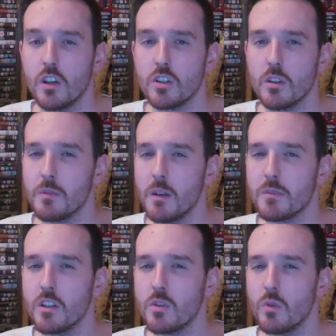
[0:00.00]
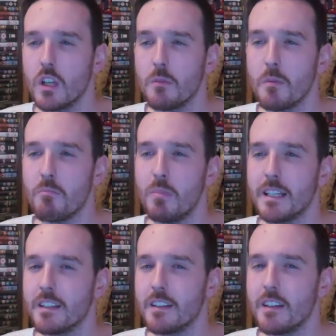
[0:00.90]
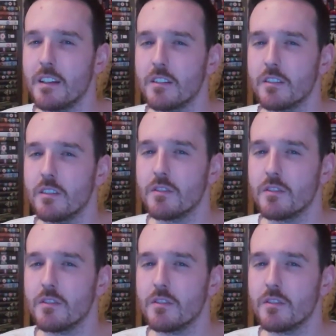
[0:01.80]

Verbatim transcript: sometimes they do a little bit better than they deserve